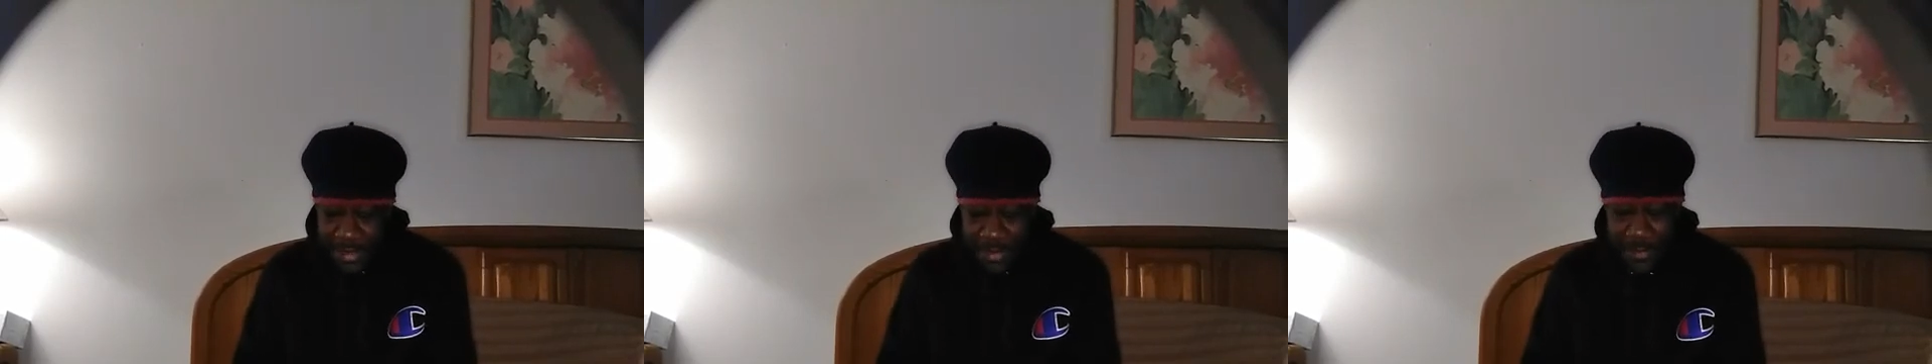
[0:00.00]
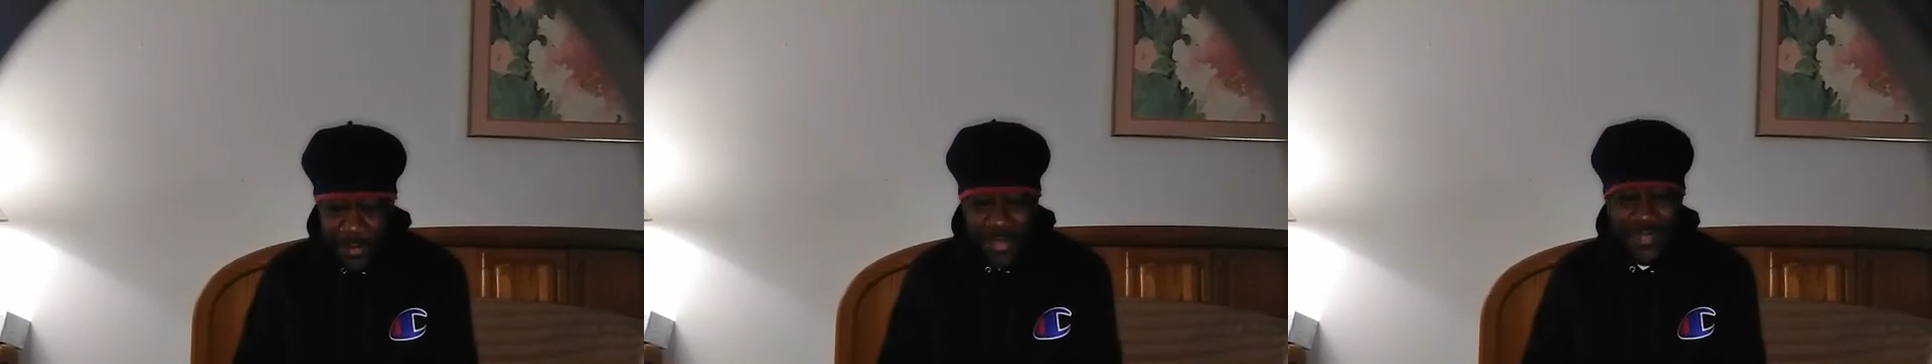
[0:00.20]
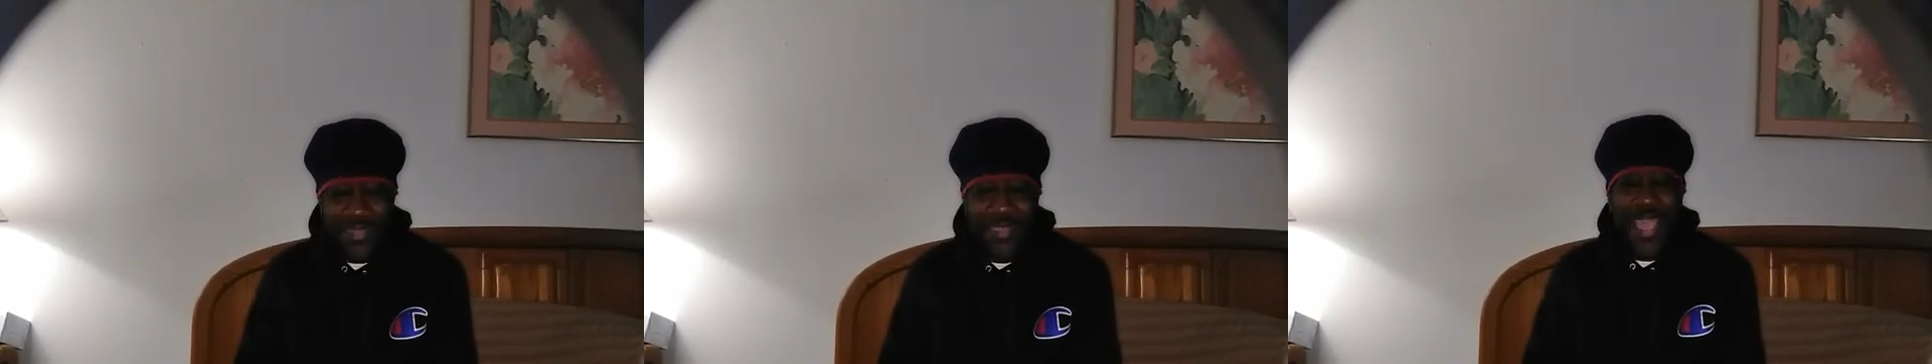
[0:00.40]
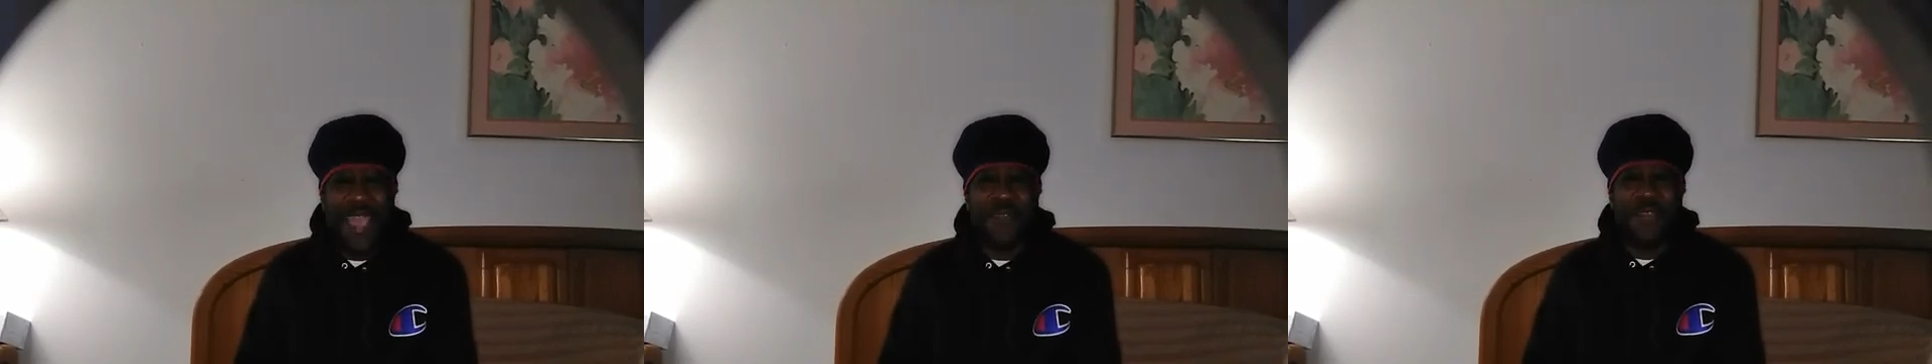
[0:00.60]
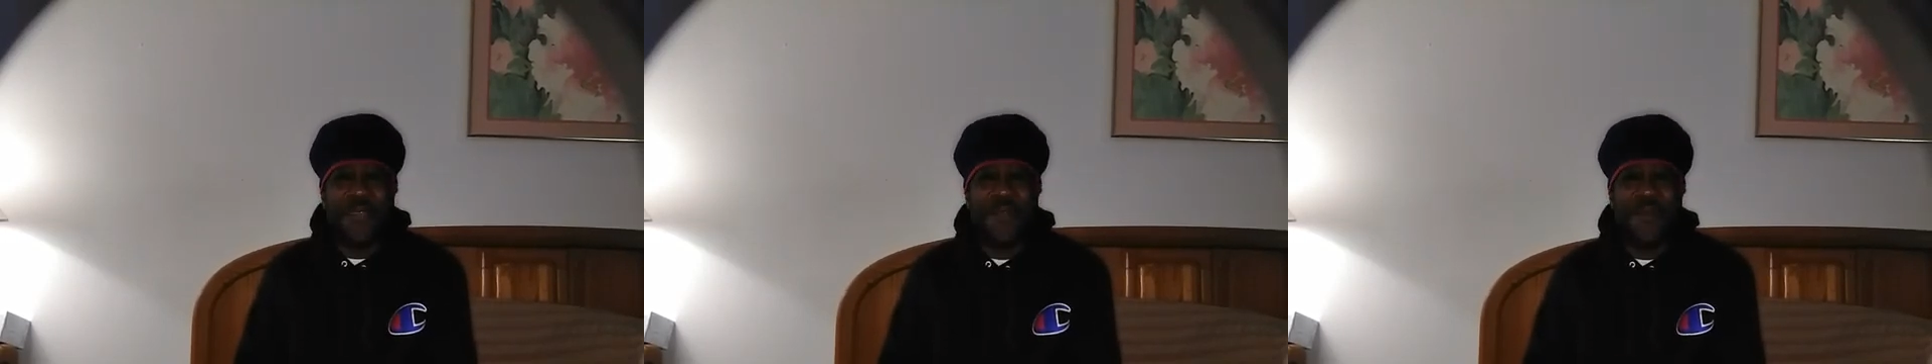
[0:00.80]
which
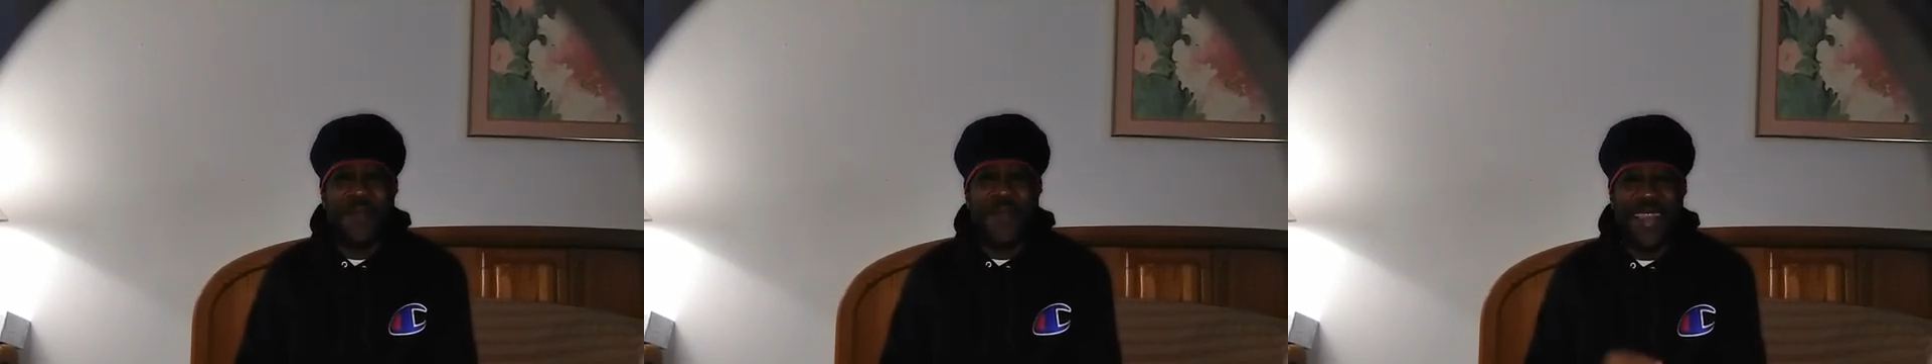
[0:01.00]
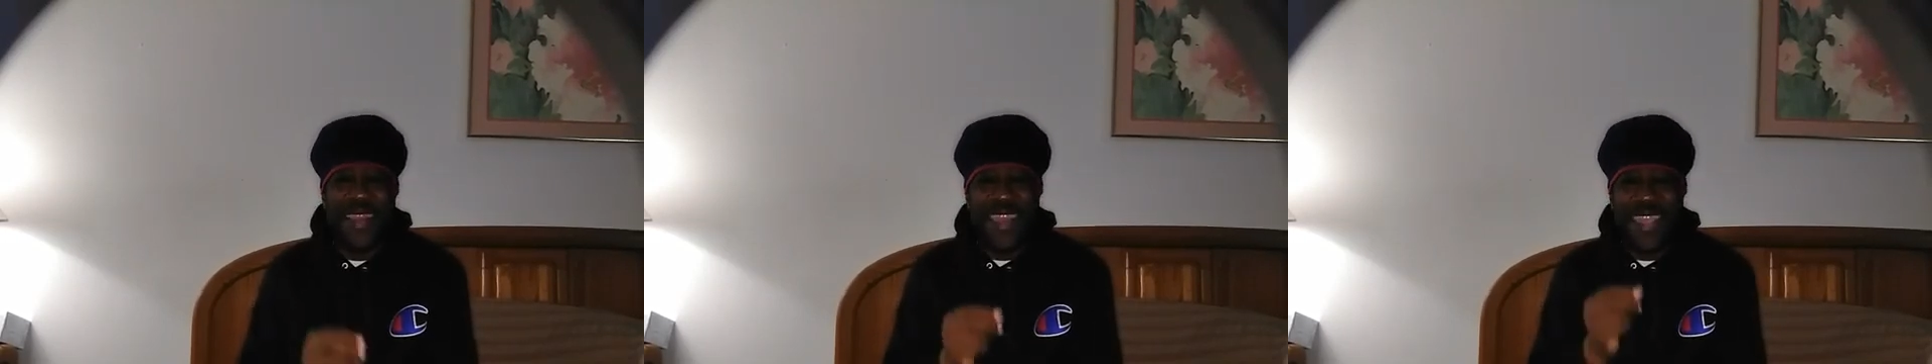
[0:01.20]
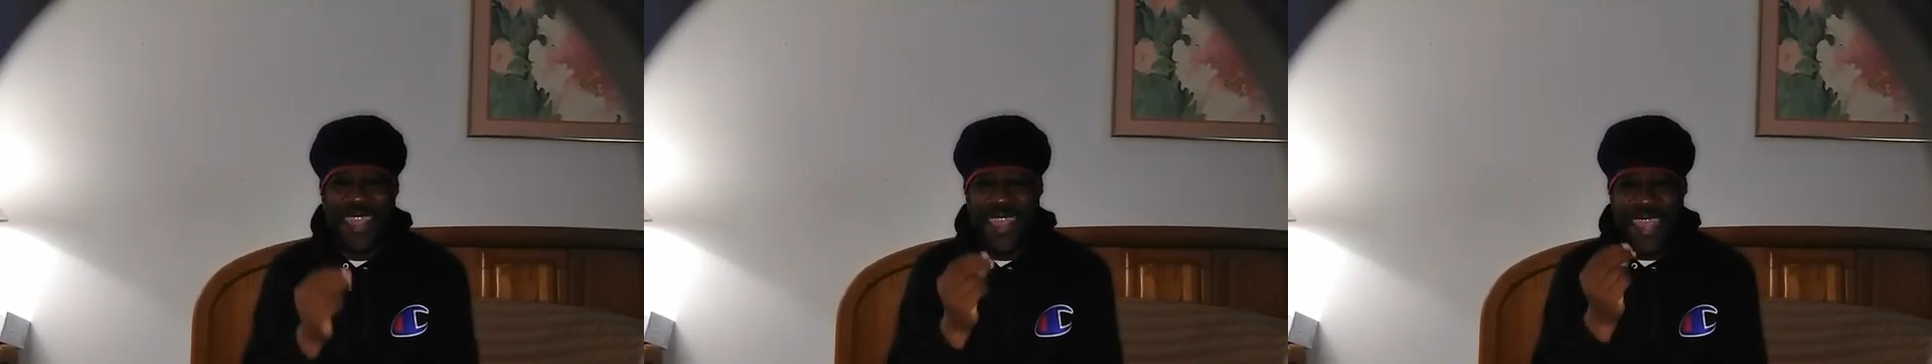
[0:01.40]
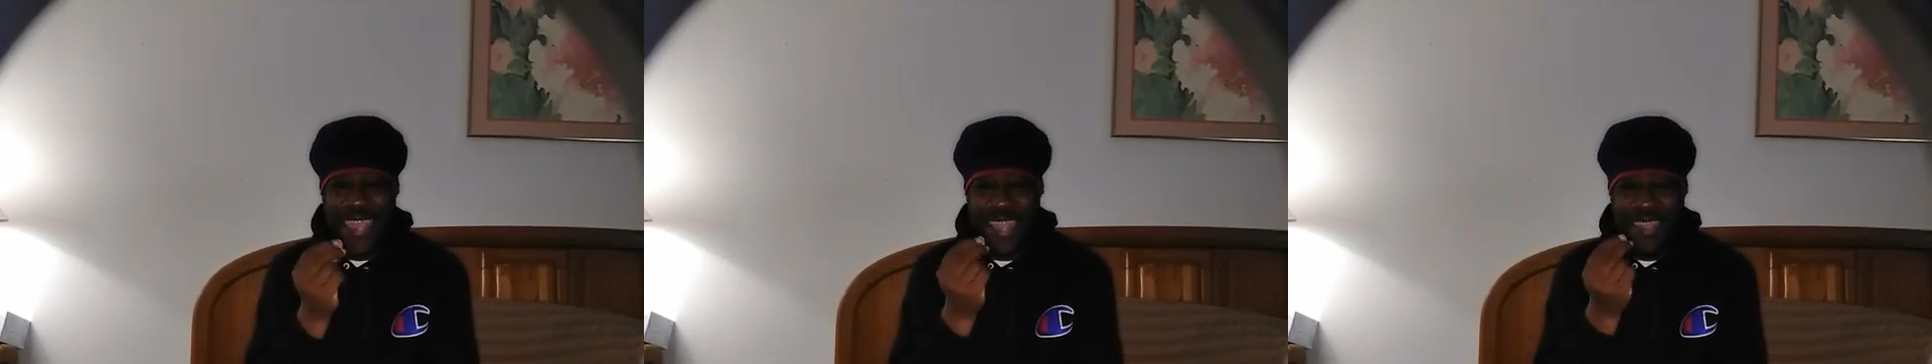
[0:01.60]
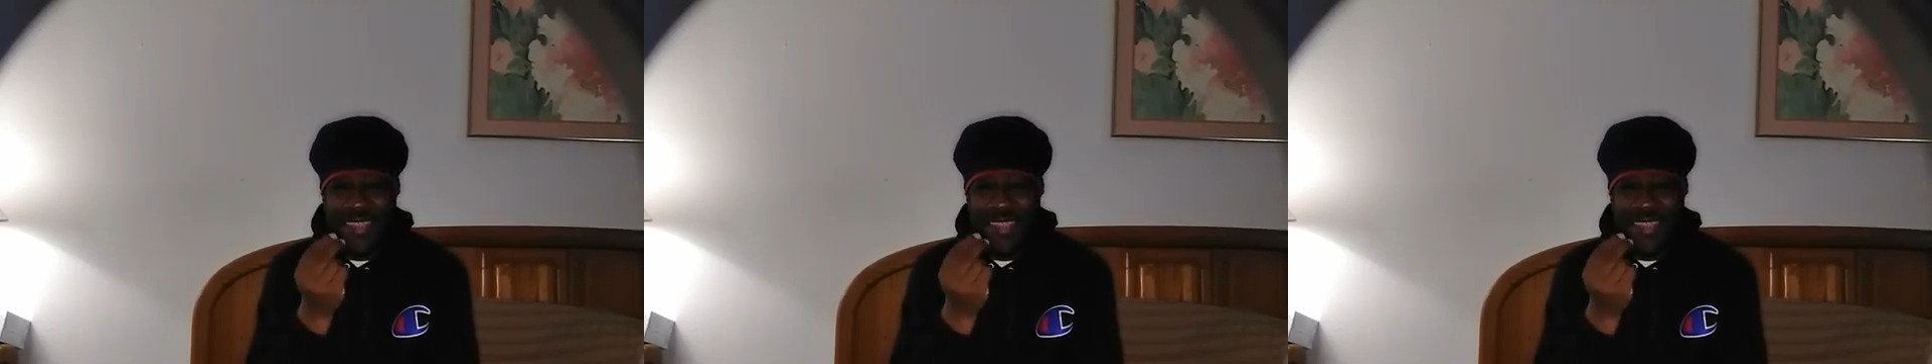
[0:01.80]
everyone needs.